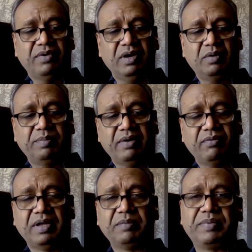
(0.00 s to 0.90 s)
followed by
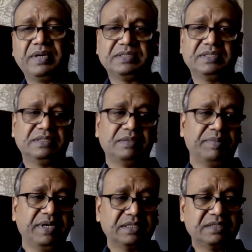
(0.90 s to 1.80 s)
one prast is the
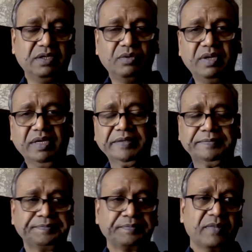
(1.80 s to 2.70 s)
biggest duty
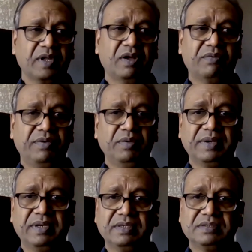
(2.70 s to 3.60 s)
of
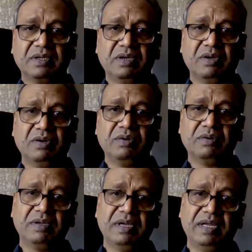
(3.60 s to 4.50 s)
human.
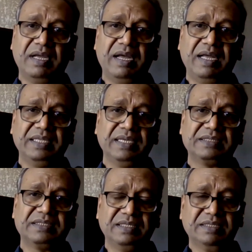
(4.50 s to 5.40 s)
So I, I think
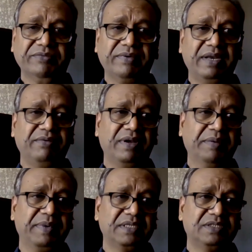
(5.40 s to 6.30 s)
it's it's a very
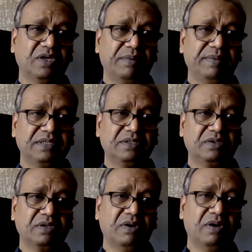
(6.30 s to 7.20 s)
very big job that
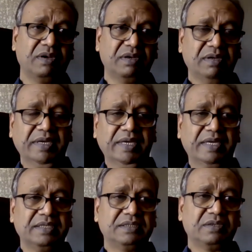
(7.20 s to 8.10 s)
she took on.
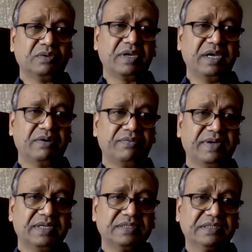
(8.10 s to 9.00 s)
She took care
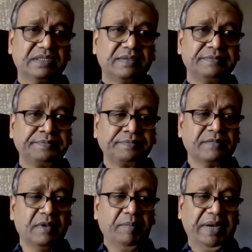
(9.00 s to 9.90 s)
of us.
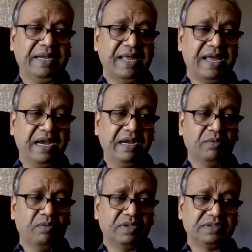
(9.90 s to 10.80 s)
My dad
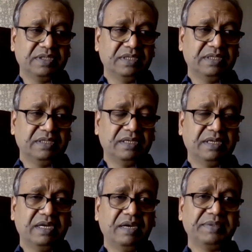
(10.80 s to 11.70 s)
was in
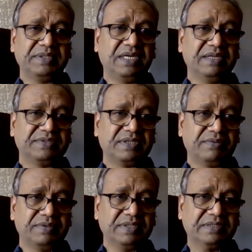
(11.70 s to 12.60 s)
the administrative
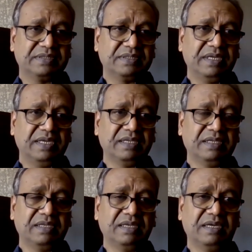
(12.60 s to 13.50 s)
service
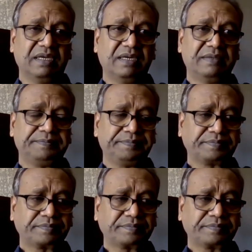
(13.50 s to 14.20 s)
in the